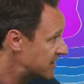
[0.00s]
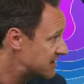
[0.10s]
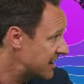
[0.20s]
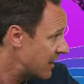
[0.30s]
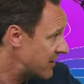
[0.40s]

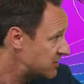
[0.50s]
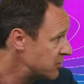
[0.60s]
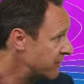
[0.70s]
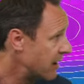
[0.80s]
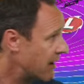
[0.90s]
You see how that's
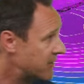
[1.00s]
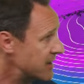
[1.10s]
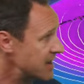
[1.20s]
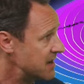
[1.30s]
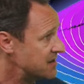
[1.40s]
moving off
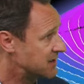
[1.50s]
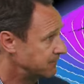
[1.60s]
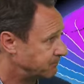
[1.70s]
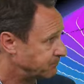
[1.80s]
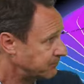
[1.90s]
to the east.
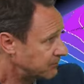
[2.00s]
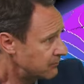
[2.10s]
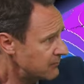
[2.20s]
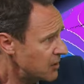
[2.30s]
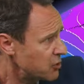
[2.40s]

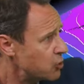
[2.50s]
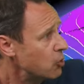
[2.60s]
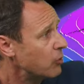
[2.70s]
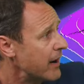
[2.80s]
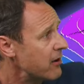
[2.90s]

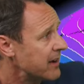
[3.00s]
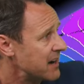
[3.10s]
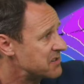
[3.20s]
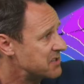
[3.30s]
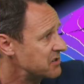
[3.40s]
Cooler air
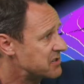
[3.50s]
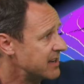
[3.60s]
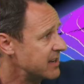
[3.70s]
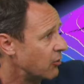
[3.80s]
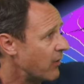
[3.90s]
kind of still
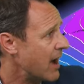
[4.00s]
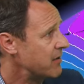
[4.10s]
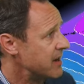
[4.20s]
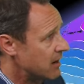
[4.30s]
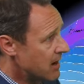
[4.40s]
sticking
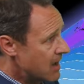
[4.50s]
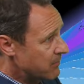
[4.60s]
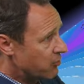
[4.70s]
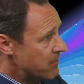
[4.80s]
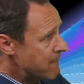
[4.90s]
around here,
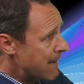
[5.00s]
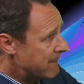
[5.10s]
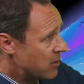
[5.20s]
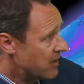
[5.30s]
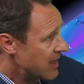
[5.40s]
but
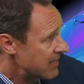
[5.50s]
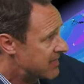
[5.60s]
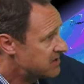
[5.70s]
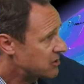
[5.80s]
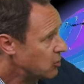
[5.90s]
remember,
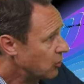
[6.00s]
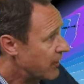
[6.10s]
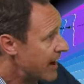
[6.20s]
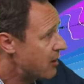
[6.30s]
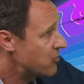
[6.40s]
this
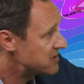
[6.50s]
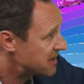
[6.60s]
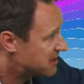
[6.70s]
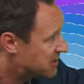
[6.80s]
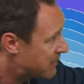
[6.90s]
cooler air was
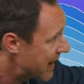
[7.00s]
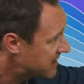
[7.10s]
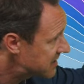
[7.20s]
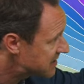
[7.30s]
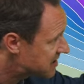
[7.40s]

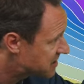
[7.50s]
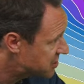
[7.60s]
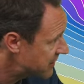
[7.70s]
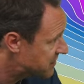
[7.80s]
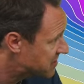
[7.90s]
expected to
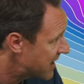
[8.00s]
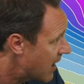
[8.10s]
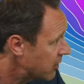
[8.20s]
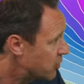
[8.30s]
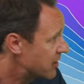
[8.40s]
shift
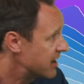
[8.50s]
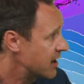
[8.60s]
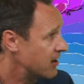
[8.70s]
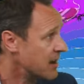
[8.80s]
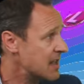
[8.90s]
southward
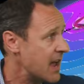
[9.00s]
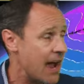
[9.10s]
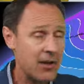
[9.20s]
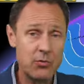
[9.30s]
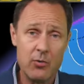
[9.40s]
here
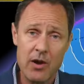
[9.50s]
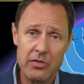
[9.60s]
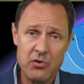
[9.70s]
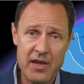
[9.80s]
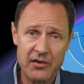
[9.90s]
as we
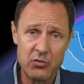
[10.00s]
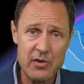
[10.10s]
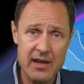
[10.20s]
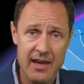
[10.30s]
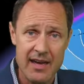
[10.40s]
went through next
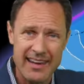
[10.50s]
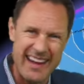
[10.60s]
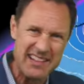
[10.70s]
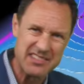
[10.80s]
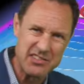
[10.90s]
week.
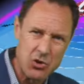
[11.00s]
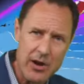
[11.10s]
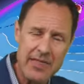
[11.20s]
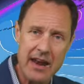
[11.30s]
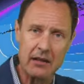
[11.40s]
It's
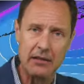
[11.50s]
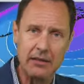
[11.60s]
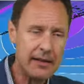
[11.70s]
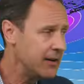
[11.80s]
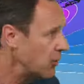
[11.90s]
doing that a
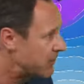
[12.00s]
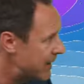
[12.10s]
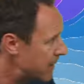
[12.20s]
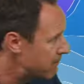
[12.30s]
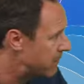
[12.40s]
little
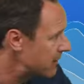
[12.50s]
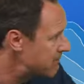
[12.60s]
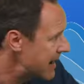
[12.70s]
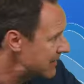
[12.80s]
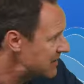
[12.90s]
bit, but
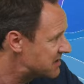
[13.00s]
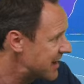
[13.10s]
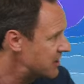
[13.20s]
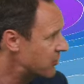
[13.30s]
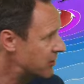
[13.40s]
mainly
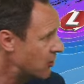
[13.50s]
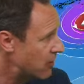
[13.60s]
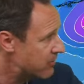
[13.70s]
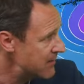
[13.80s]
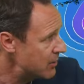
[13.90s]
staying to our
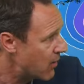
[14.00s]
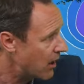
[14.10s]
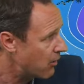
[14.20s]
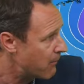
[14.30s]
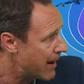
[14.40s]
north.
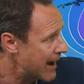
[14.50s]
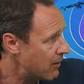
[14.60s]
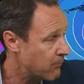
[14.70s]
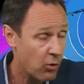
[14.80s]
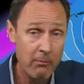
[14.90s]
Meanwhile,
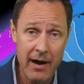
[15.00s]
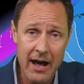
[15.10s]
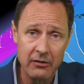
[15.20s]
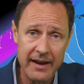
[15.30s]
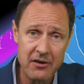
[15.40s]
more
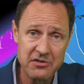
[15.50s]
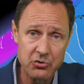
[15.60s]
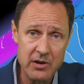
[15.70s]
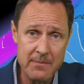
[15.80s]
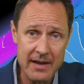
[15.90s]
mild air is
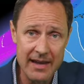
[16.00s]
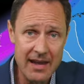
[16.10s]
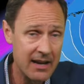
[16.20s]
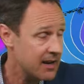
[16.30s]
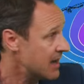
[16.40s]
creeping
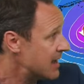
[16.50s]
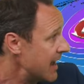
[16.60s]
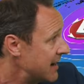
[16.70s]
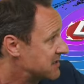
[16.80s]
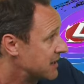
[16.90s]
in,
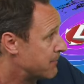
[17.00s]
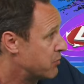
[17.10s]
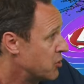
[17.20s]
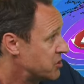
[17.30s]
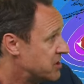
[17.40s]
and it's going to
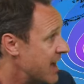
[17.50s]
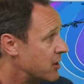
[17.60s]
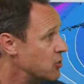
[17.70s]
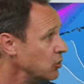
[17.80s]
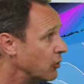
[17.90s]
push
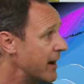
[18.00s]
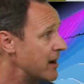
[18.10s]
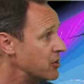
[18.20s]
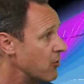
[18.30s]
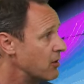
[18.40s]
that cooler
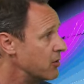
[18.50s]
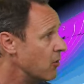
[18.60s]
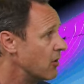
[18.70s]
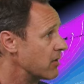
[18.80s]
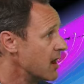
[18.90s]
air to our
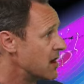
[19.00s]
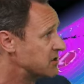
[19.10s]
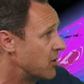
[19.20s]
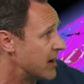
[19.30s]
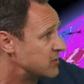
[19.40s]
north.
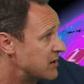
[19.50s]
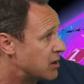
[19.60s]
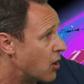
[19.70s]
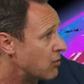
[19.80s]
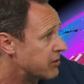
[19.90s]
So as we
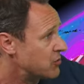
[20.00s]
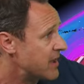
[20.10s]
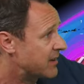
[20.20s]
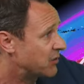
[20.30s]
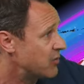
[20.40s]
go through
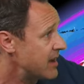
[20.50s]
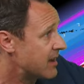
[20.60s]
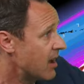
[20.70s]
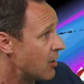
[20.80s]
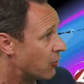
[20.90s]
next
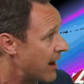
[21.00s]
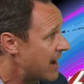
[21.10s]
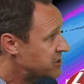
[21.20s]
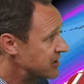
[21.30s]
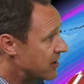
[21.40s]
week, we're
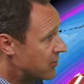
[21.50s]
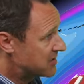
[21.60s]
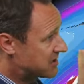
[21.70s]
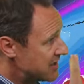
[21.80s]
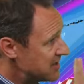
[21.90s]
actually going
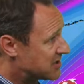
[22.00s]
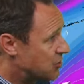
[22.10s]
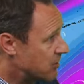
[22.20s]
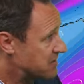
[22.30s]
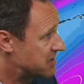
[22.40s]
to see these
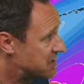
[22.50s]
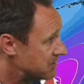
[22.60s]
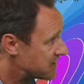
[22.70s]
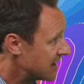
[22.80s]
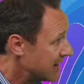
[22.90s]
storm
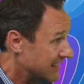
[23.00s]
systems